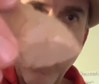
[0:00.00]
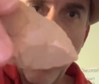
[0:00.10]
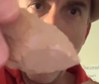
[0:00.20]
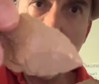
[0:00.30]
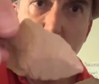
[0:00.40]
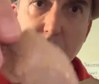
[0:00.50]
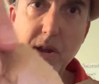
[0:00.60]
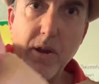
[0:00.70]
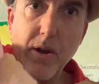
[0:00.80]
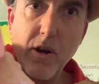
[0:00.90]
have
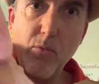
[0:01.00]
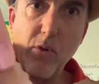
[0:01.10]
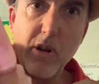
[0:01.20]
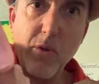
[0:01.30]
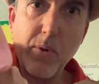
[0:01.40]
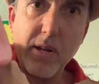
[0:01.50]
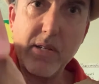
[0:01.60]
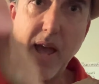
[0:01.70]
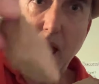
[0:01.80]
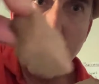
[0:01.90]
here where you would
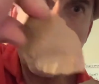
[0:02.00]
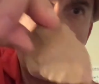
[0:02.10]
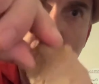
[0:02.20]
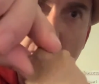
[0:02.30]
attach it